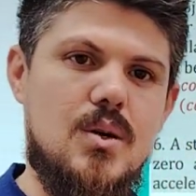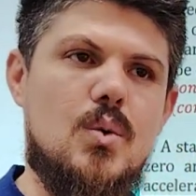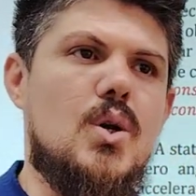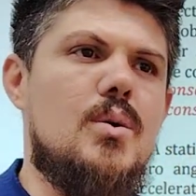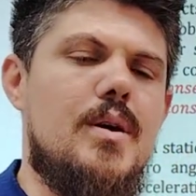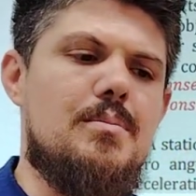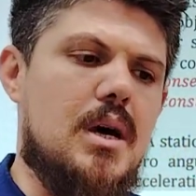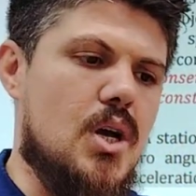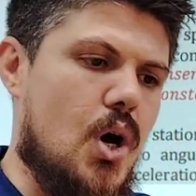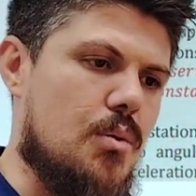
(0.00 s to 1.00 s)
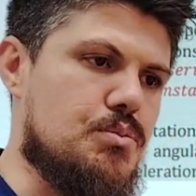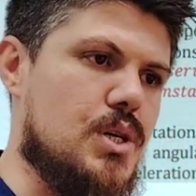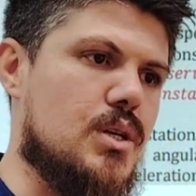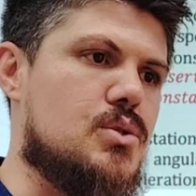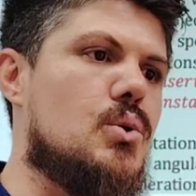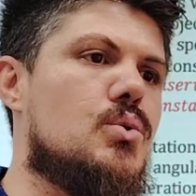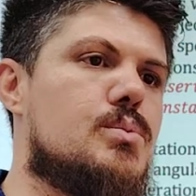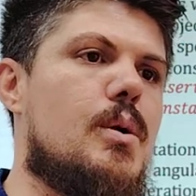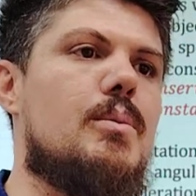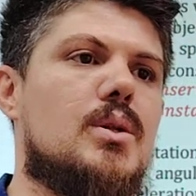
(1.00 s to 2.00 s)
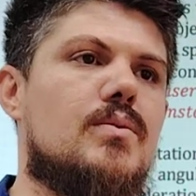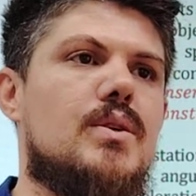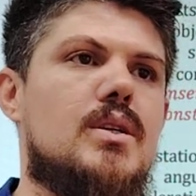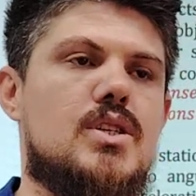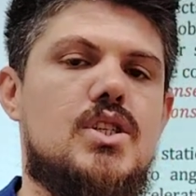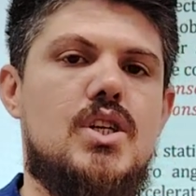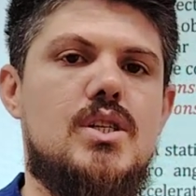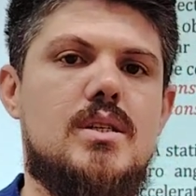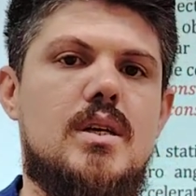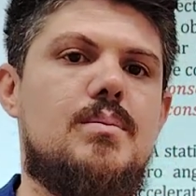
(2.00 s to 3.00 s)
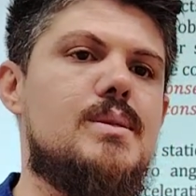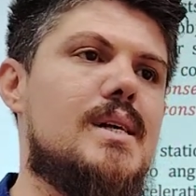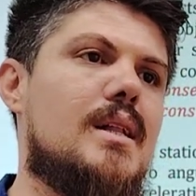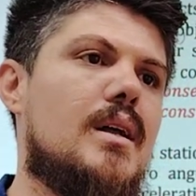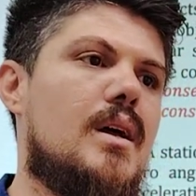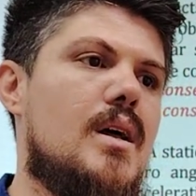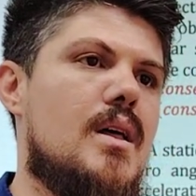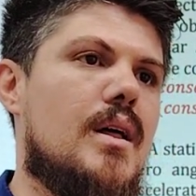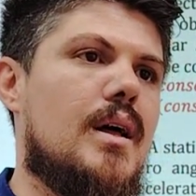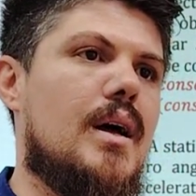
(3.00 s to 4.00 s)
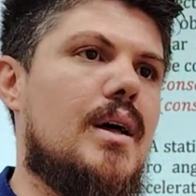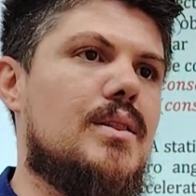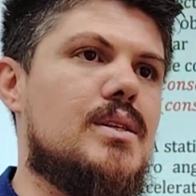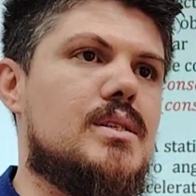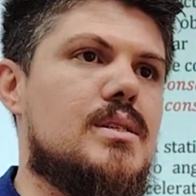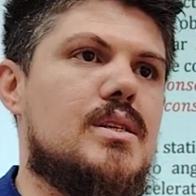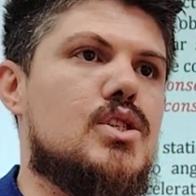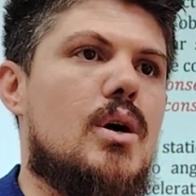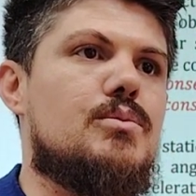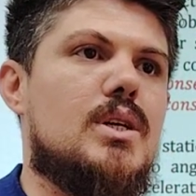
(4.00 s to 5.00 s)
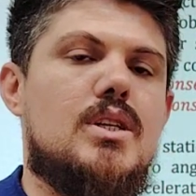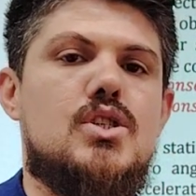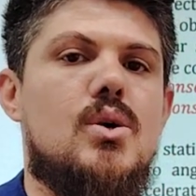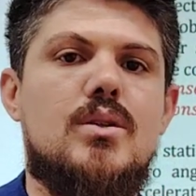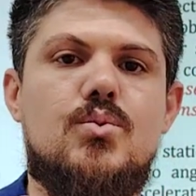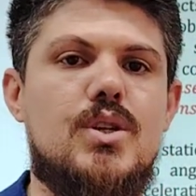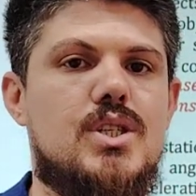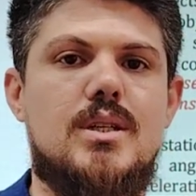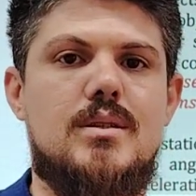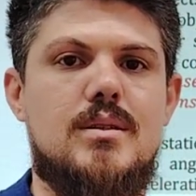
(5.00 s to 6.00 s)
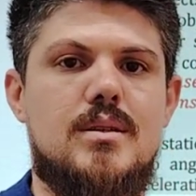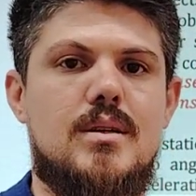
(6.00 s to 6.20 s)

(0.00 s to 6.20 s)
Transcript: What do you mean by object whose moment of inertia changes? It means that this object is not rigid.